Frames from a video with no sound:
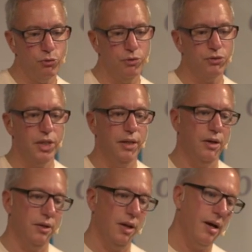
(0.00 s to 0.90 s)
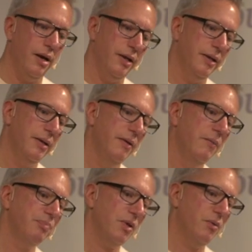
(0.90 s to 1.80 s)
We've seen it online.
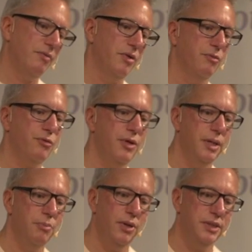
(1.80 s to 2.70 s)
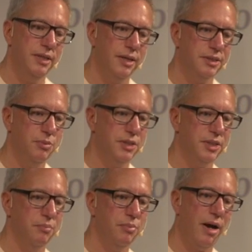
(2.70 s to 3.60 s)
We're having a 3D printing
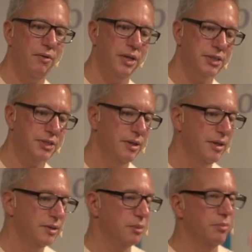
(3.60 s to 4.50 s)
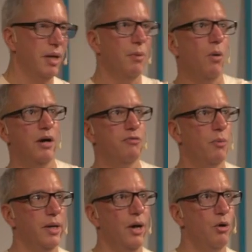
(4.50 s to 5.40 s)
exhibition in Paris. So me and my wife
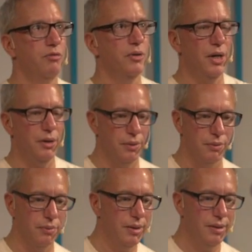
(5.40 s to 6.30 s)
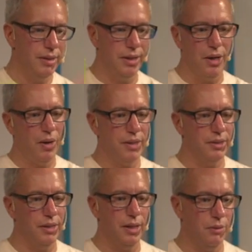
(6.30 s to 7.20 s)
went over there and, you know, had
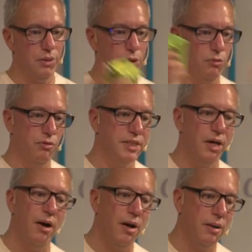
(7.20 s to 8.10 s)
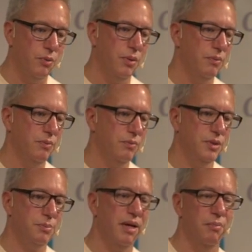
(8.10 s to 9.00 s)
a lovely time.
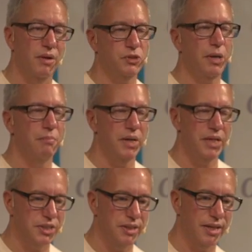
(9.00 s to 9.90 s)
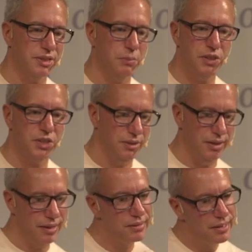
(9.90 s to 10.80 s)
We spent about 10 minutes in the exhibition
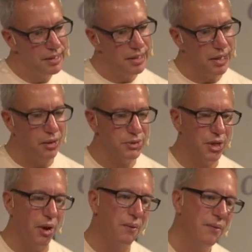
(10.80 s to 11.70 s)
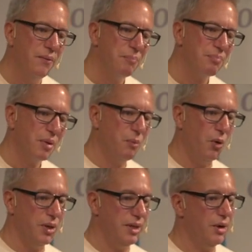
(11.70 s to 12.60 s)
then, you know, so,
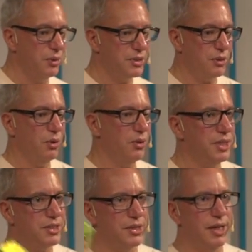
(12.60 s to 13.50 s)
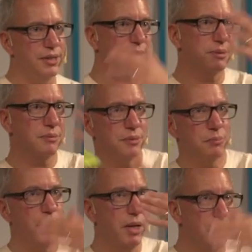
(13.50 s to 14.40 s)
but, you know, so all these things
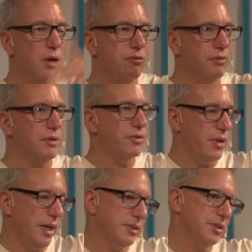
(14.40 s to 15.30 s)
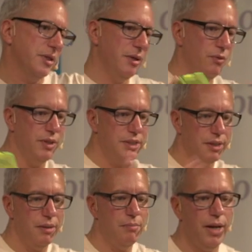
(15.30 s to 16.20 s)
peel off the things that you
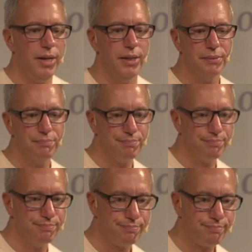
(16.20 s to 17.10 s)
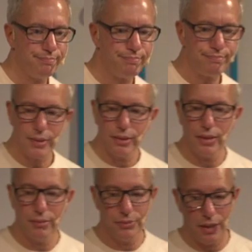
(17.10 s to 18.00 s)
originally made.
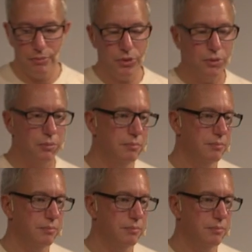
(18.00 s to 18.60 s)
And time's up.